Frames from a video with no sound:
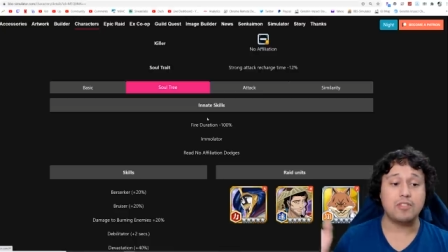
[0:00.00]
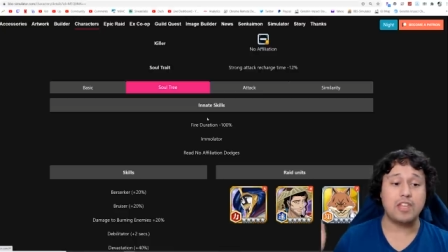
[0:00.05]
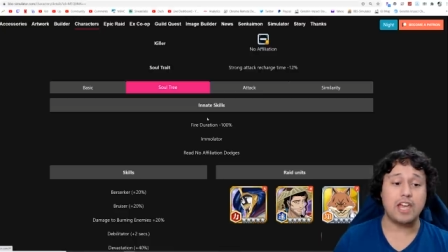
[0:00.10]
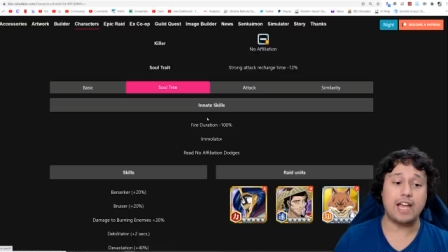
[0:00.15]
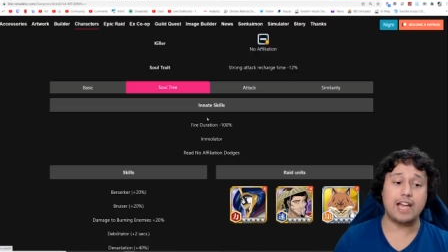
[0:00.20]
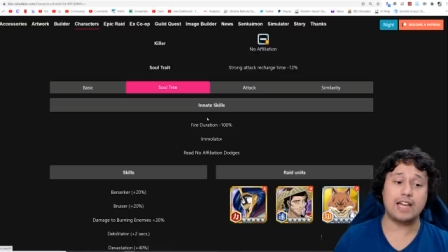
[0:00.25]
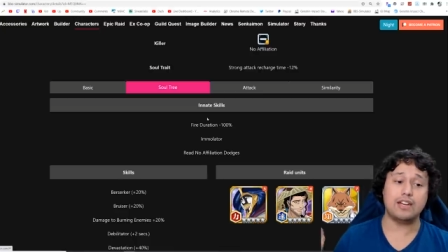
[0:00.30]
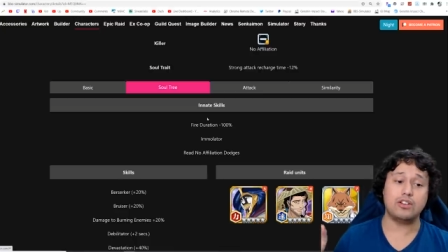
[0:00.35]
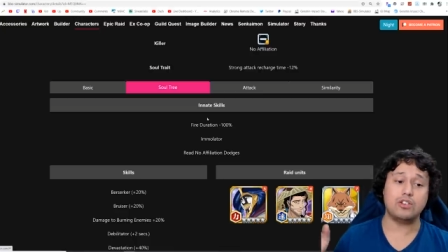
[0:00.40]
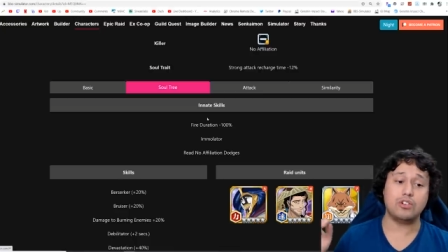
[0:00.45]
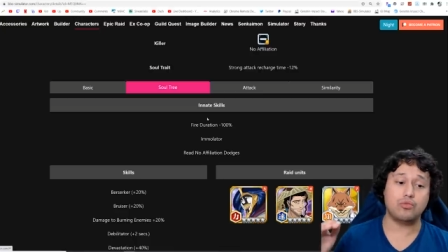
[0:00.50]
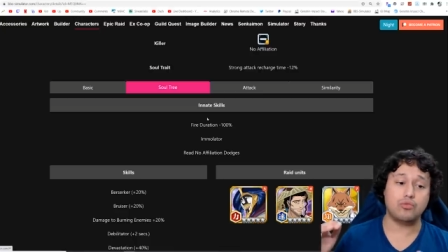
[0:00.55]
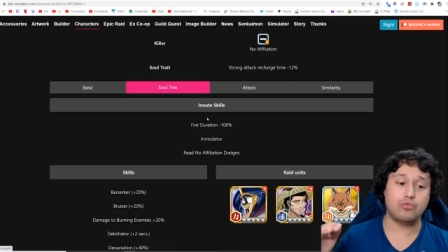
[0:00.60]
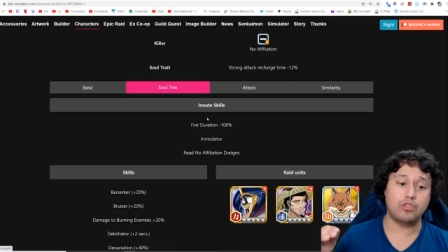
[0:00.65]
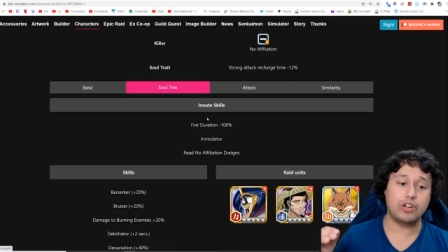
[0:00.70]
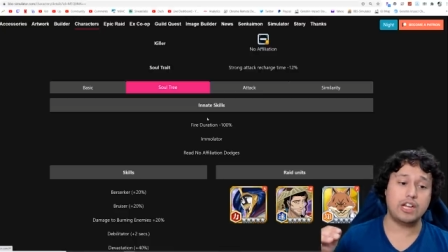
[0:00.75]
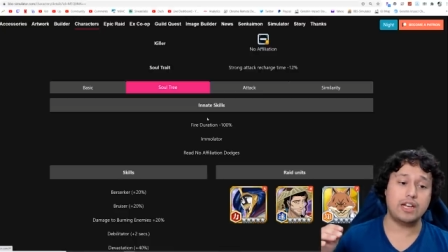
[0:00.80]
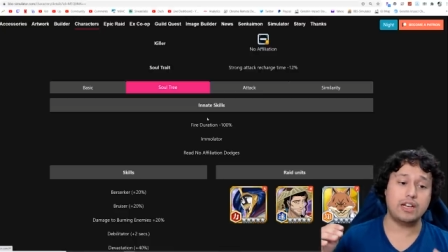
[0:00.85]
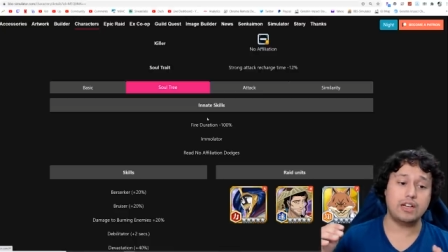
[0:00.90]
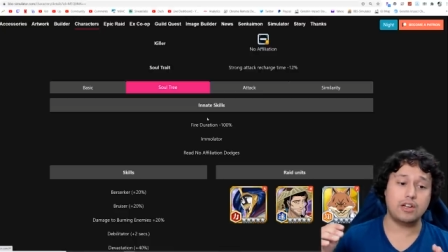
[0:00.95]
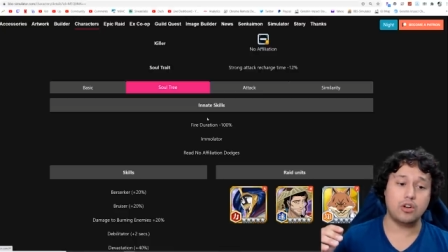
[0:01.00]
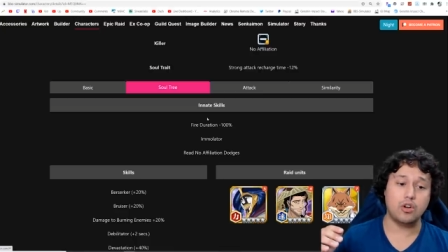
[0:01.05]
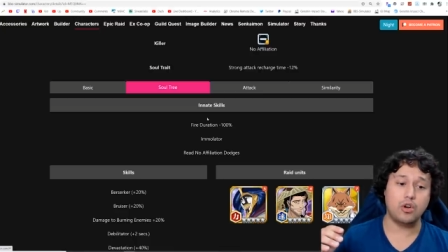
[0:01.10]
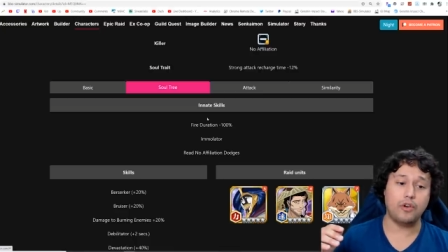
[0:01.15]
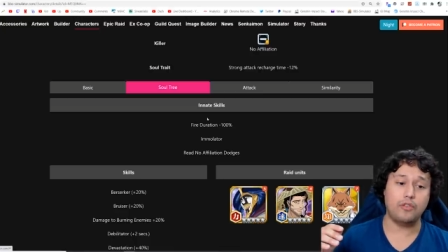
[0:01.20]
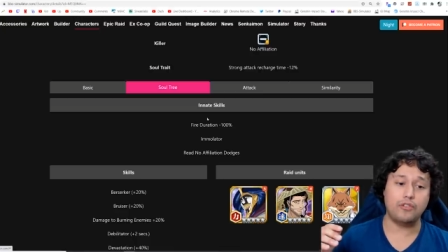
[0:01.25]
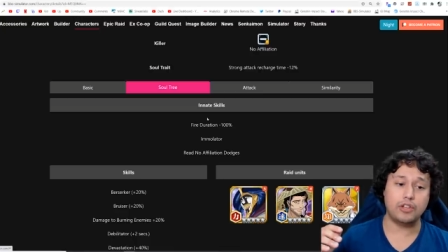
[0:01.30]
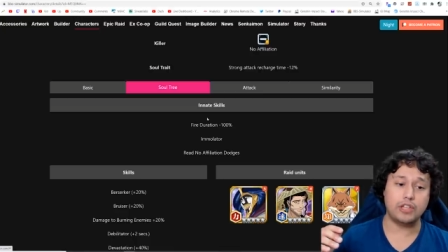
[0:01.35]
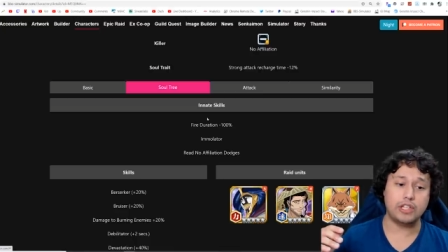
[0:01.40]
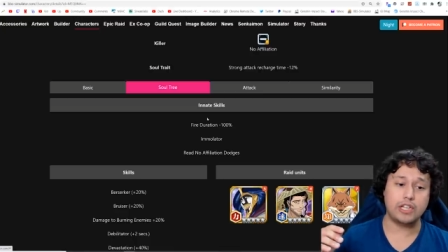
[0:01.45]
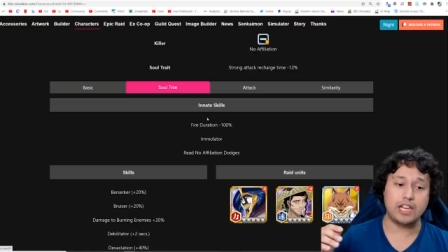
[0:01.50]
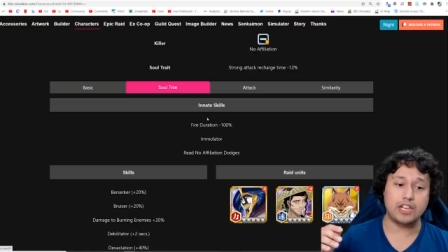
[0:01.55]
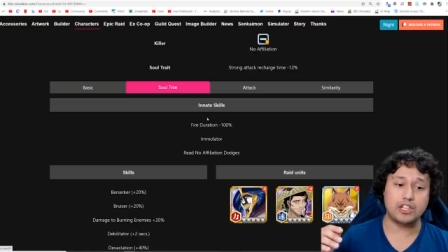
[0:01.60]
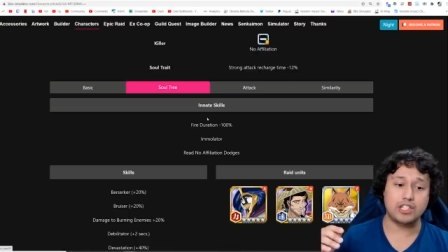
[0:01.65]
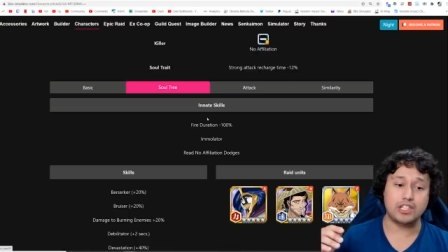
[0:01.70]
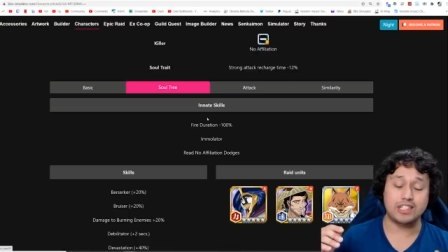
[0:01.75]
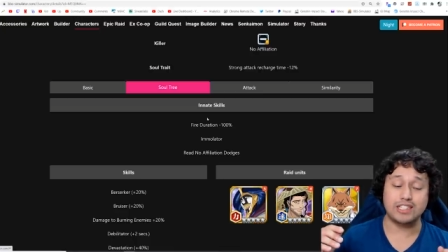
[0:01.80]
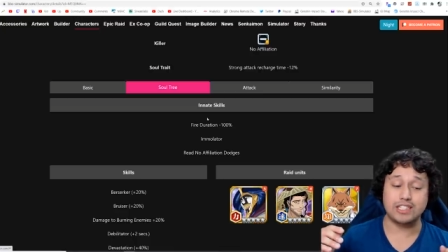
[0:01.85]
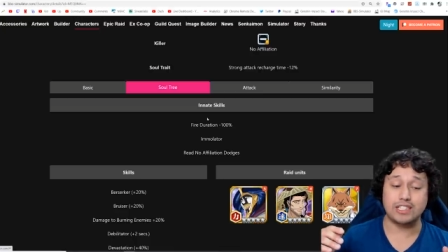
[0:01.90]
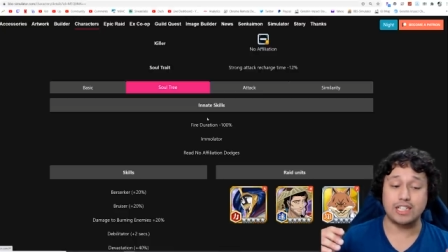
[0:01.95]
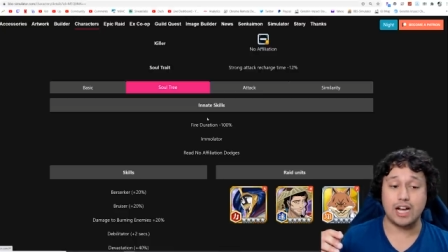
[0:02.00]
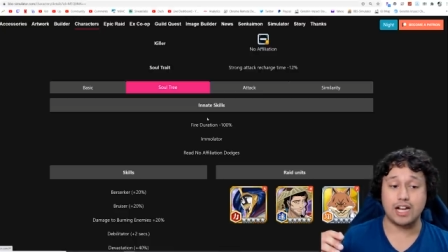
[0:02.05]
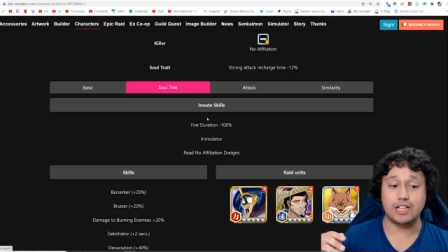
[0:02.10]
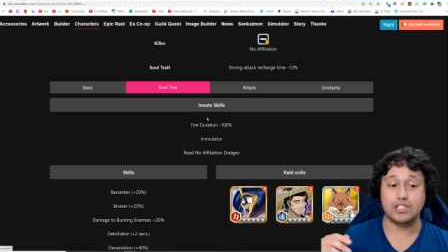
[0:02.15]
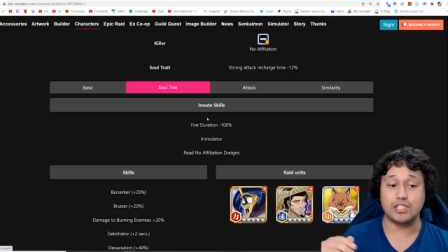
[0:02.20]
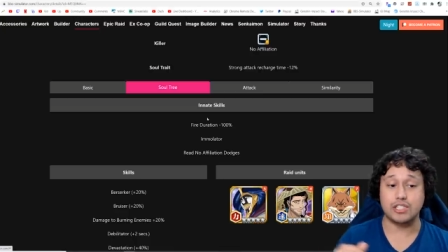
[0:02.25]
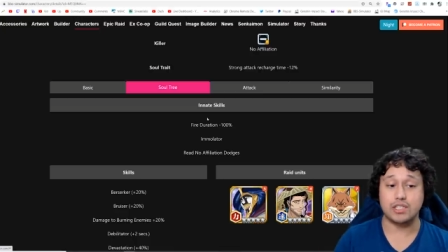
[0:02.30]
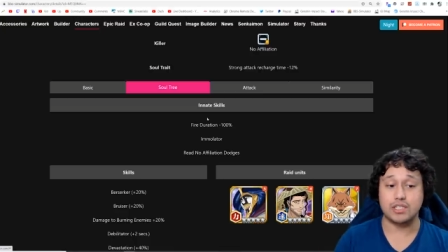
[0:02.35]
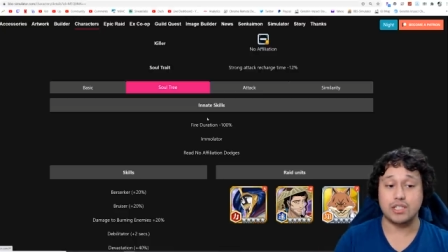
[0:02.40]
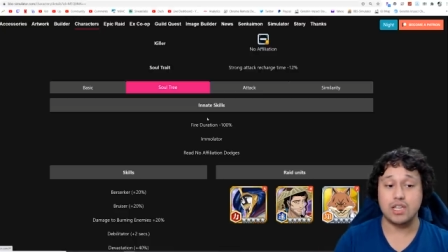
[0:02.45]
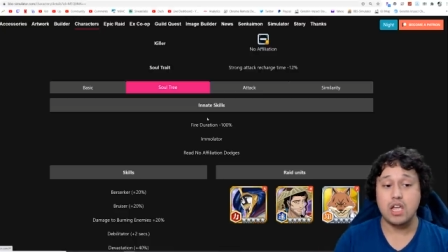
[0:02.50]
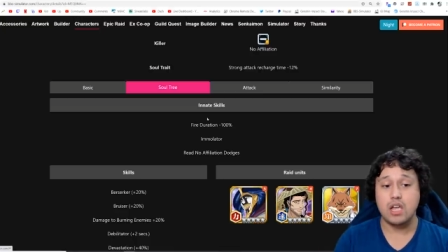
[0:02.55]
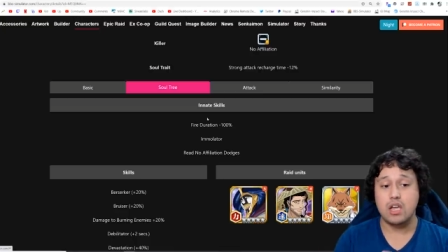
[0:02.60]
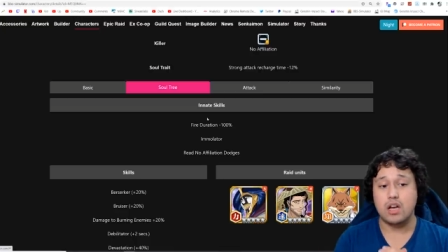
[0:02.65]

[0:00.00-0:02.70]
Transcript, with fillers: And read no affiliation dodges.